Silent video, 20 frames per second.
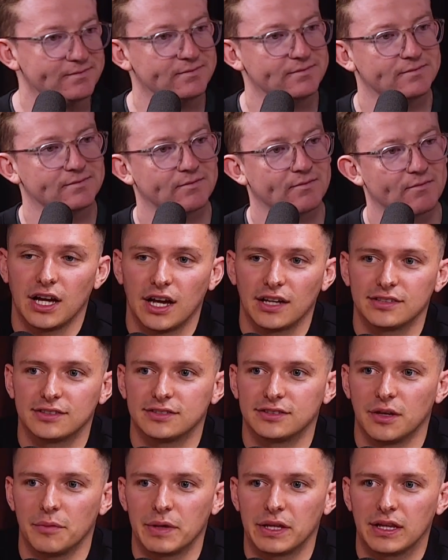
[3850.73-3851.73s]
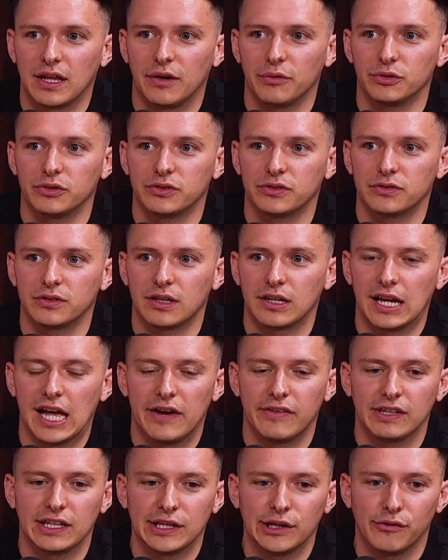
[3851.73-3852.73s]
two tests. I mean, that was
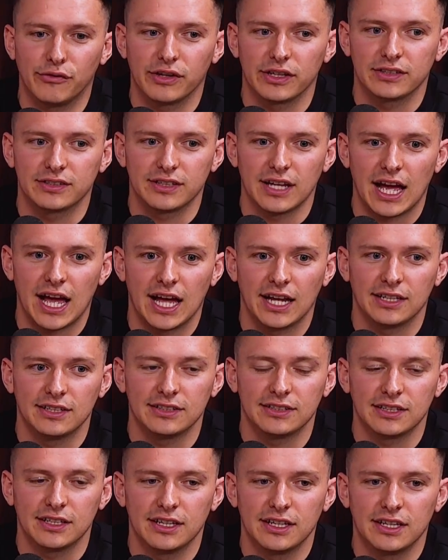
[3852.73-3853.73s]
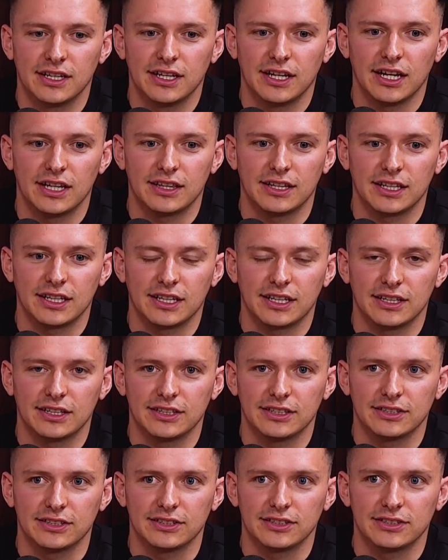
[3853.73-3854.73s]
glaringly obvious. And I think in
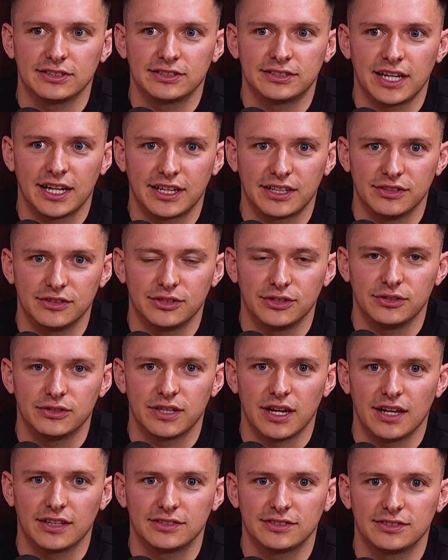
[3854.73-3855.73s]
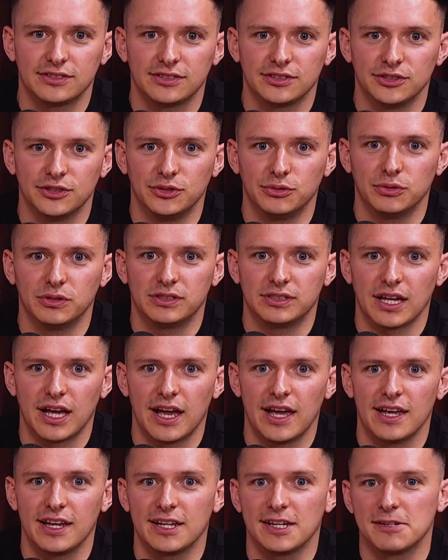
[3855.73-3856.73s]
the second two tests, you would
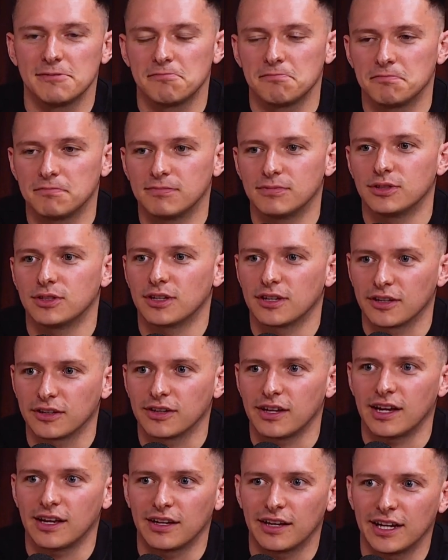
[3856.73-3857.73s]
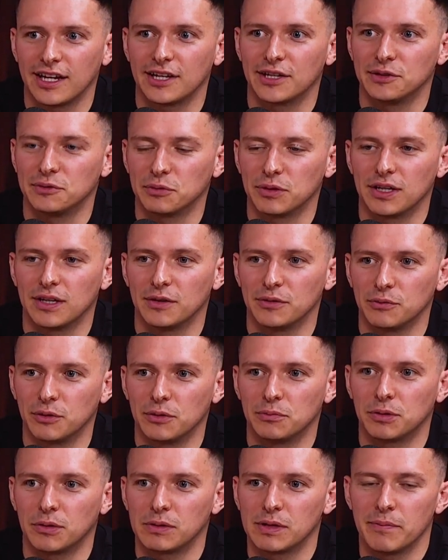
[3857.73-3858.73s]
say, England were
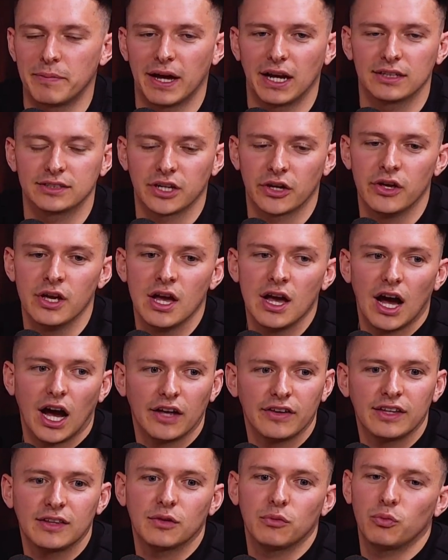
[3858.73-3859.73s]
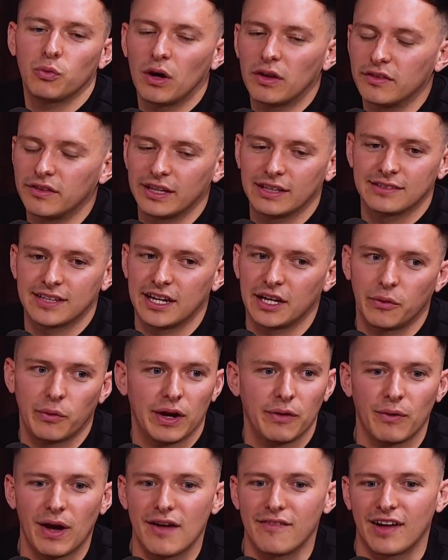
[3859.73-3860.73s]
probably the better. So I think that one thing to take away,
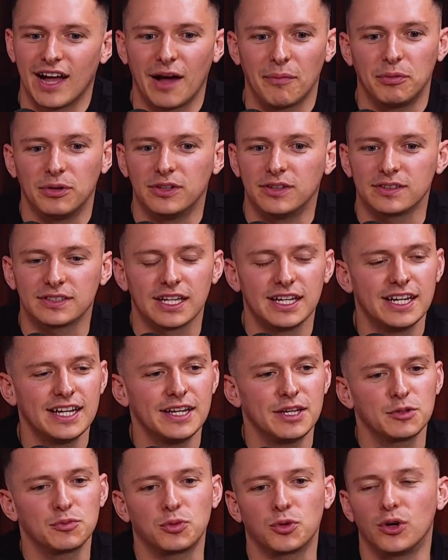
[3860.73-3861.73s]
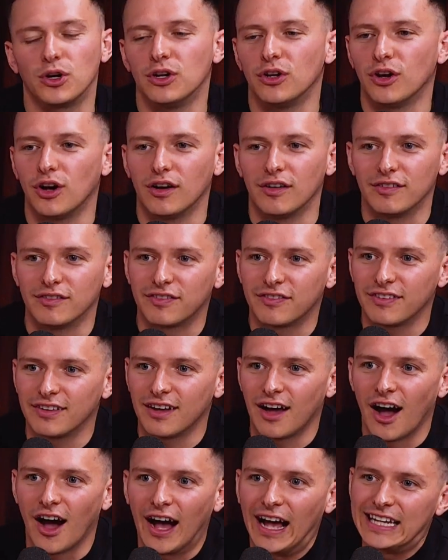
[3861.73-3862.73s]
whatever happens, it's brought a lot of
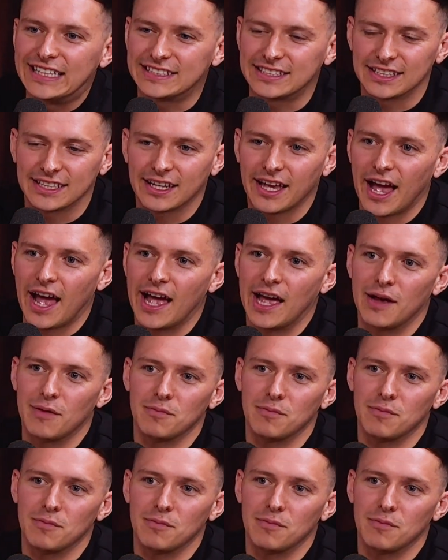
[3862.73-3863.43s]
eyes to the game.